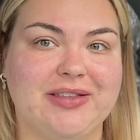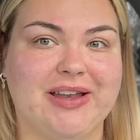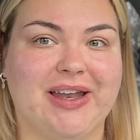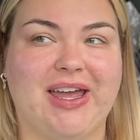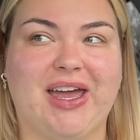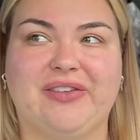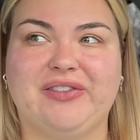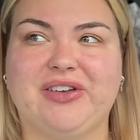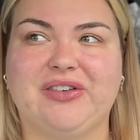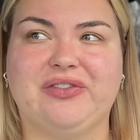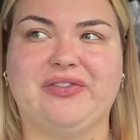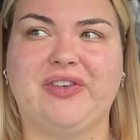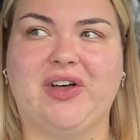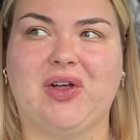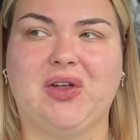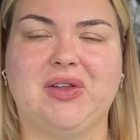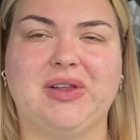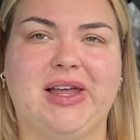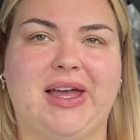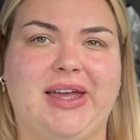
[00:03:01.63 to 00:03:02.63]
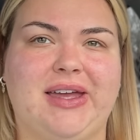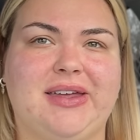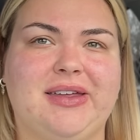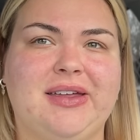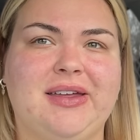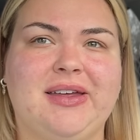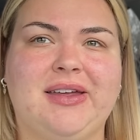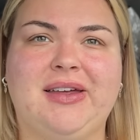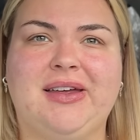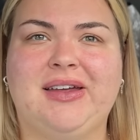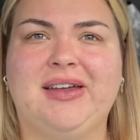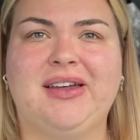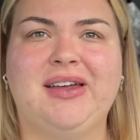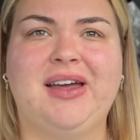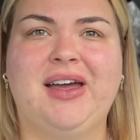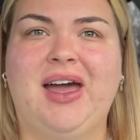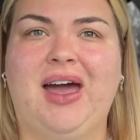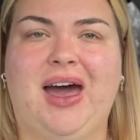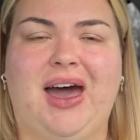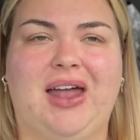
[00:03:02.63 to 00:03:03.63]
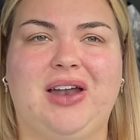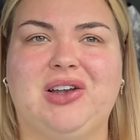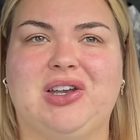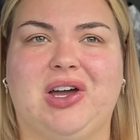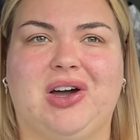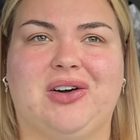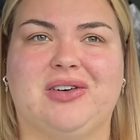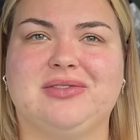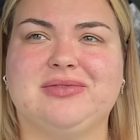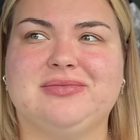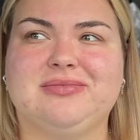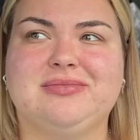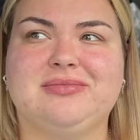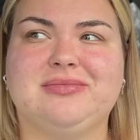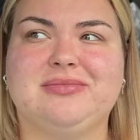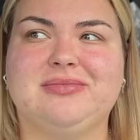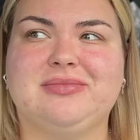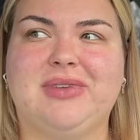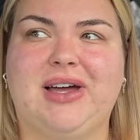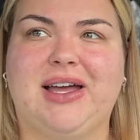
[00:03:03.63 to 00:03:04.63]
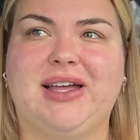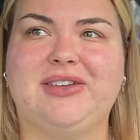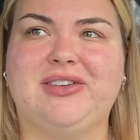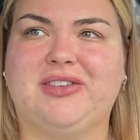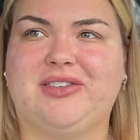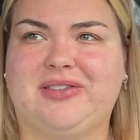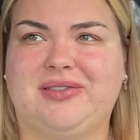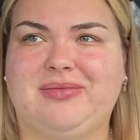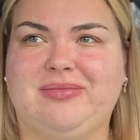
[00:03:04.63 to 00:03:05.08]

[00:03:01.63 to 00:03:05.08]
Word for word: and I haven't felt like I don't know. I just,